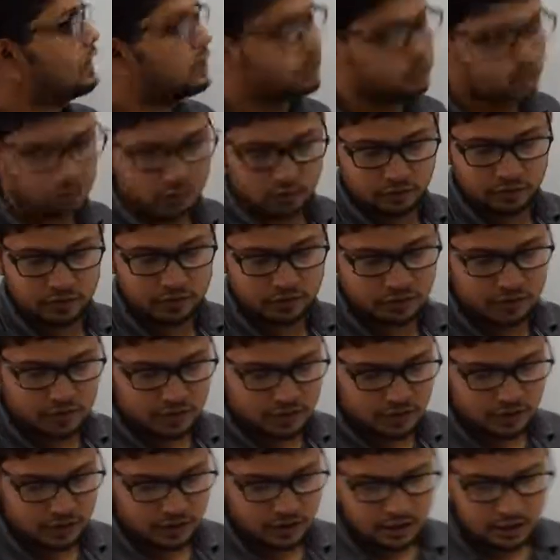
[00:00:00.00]

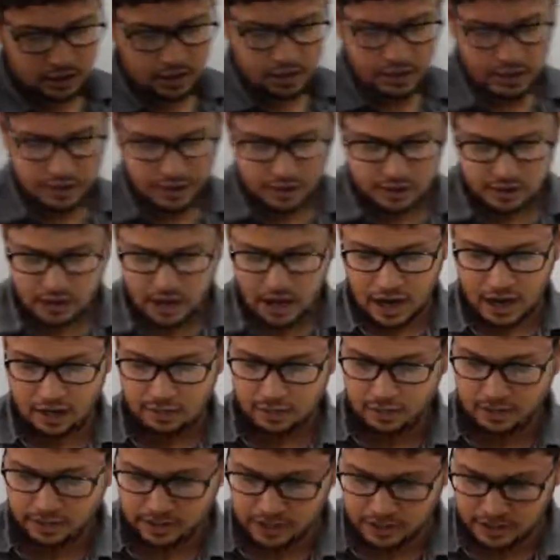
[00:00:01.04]
insolvency in the
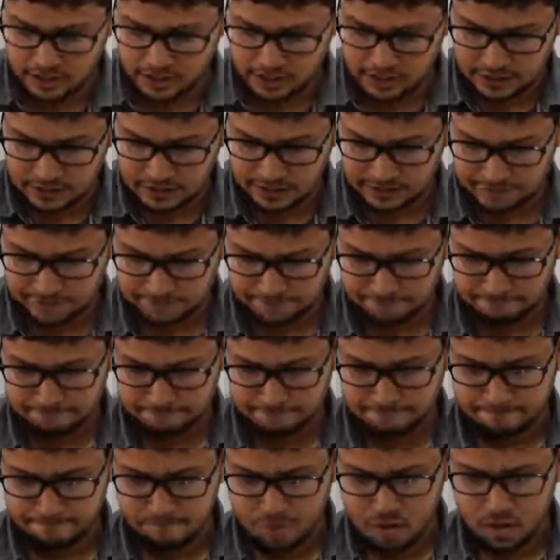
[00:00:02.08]
IBC.
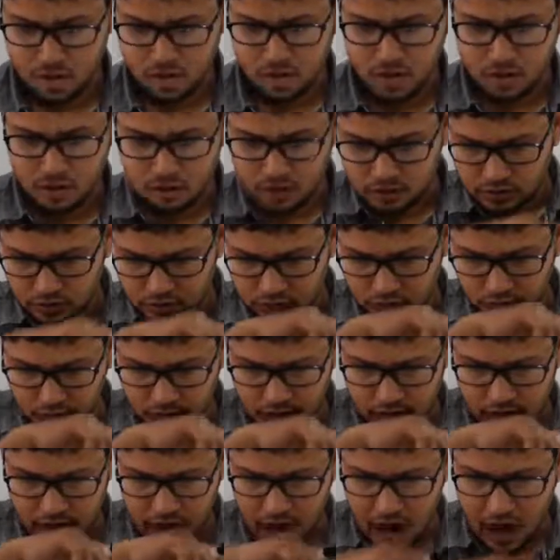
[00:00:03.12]

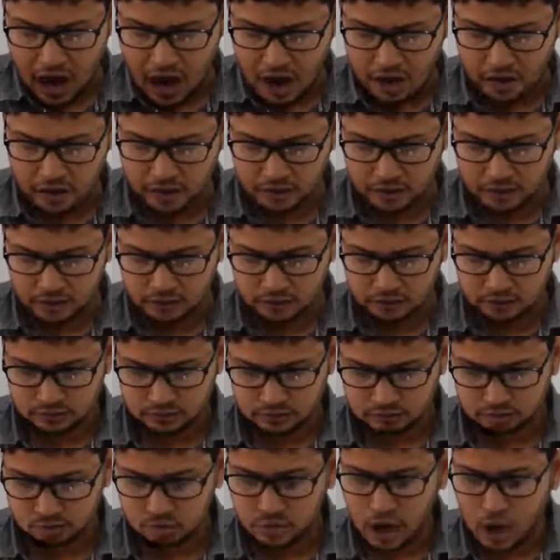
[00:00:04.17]
So
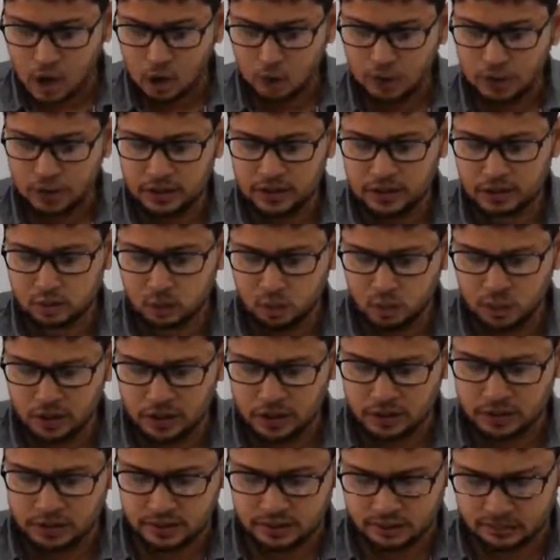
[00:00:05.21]
how will this
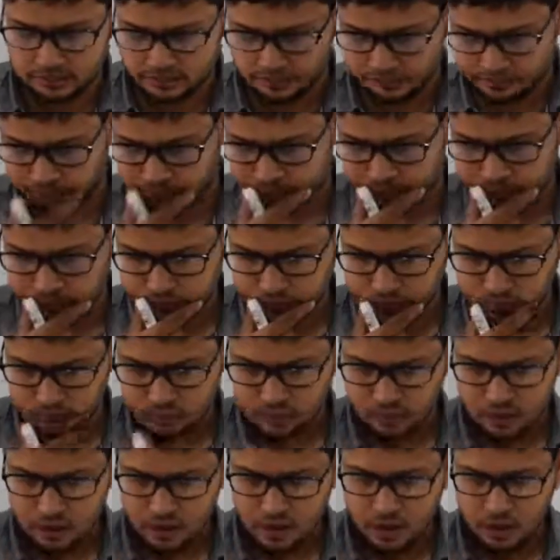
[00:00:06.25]
work?
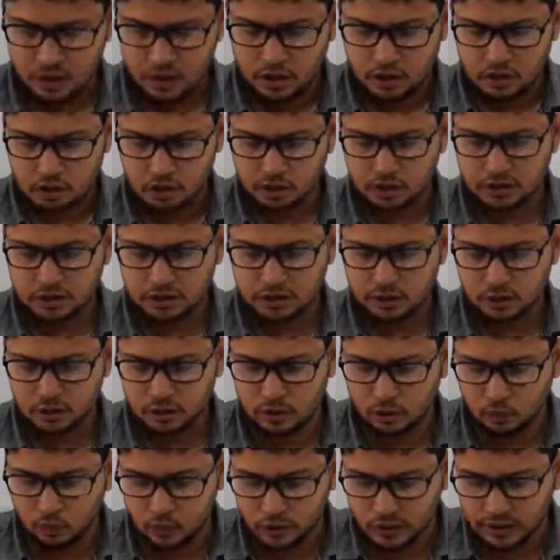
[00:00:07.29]
So this
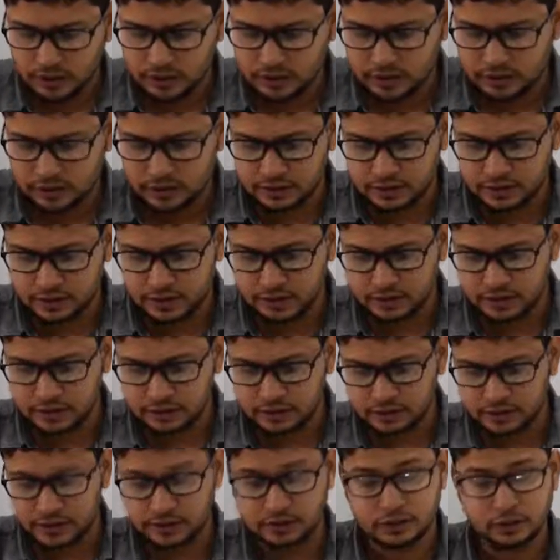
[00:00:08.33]
will work
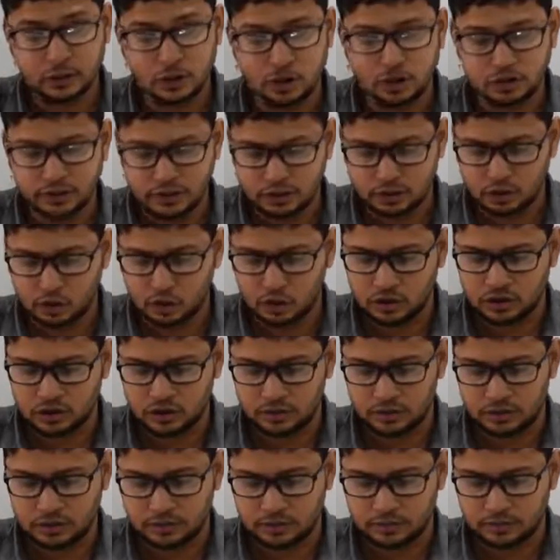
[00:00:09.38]
that this cross
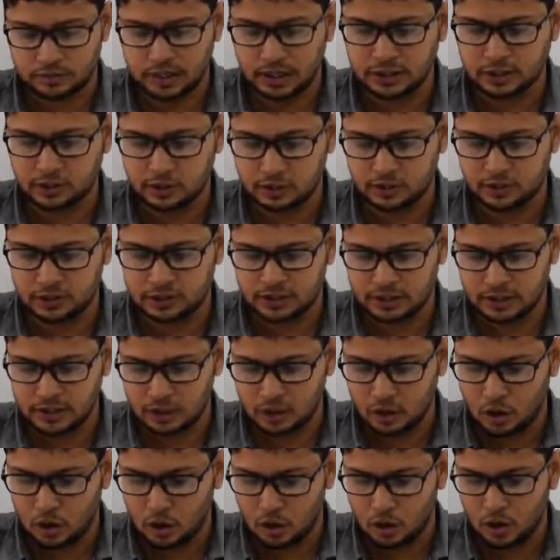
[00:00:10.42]
insolvency
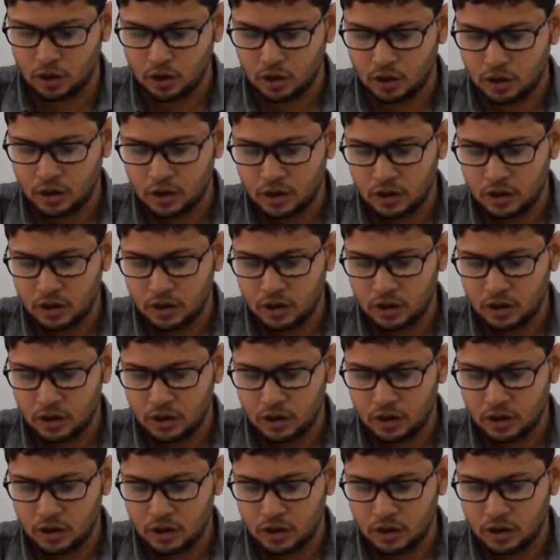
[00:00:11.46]
law